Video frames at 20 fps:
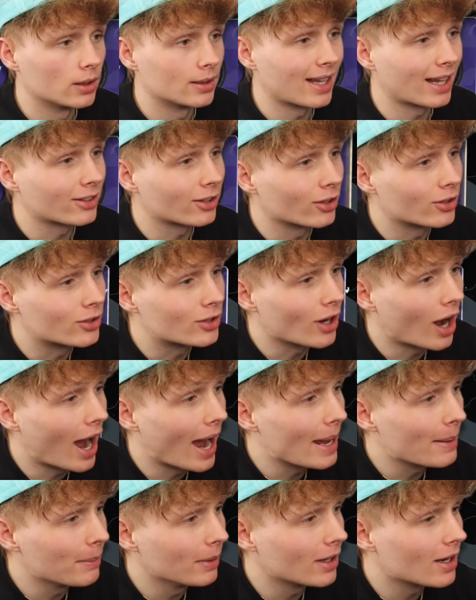That's a
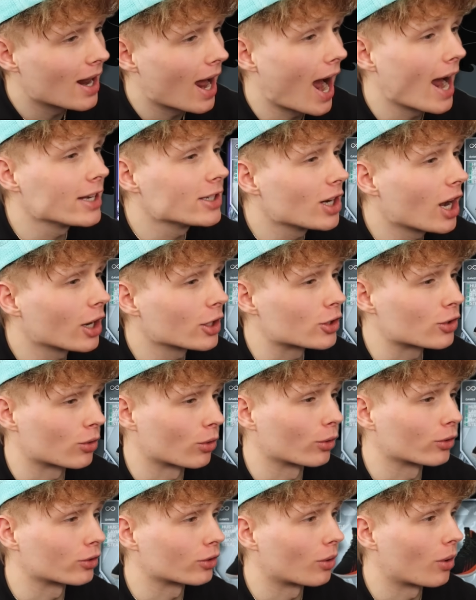diamond. I just got
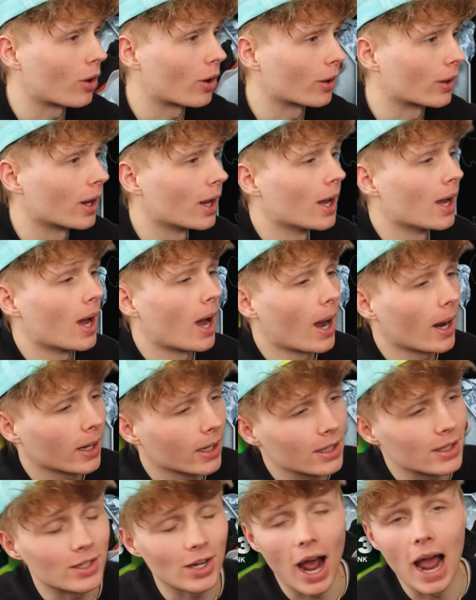trolled so hard.
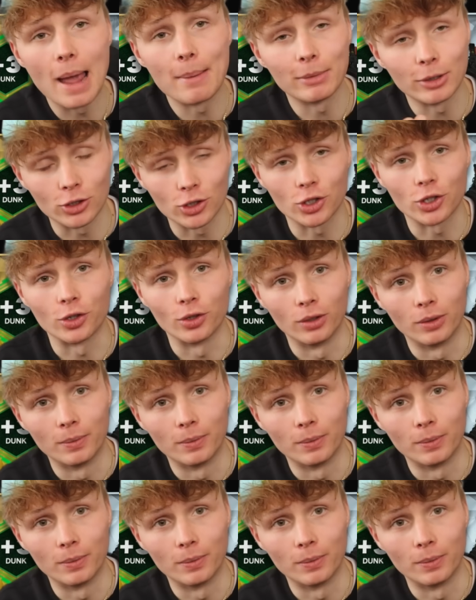I got a diamond shoe.